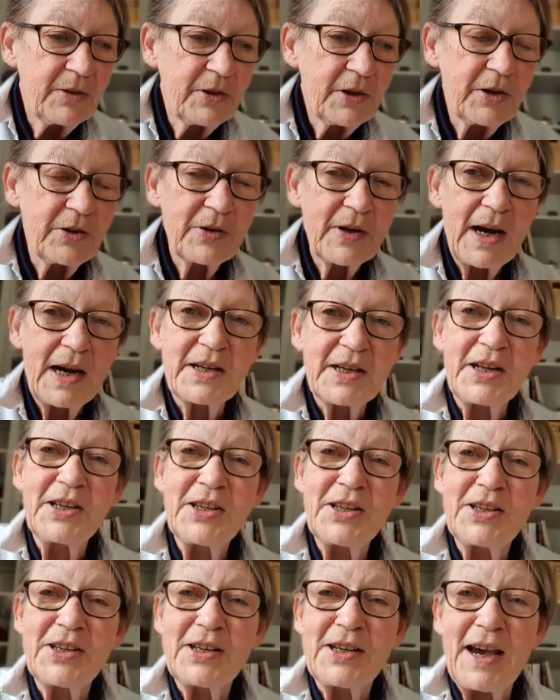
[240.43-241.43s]
United
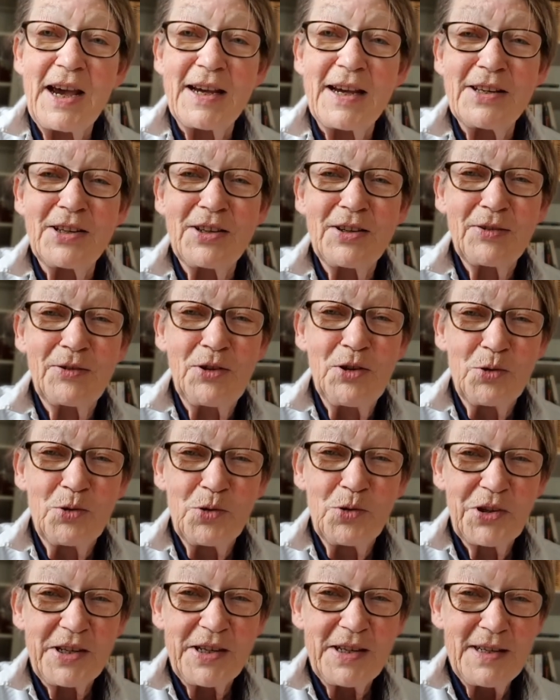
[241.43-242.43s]
States, of
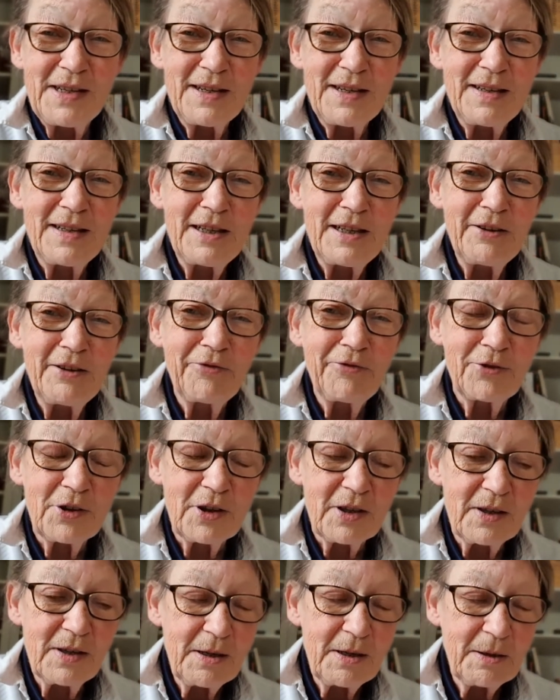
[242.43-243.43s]
course, it's different.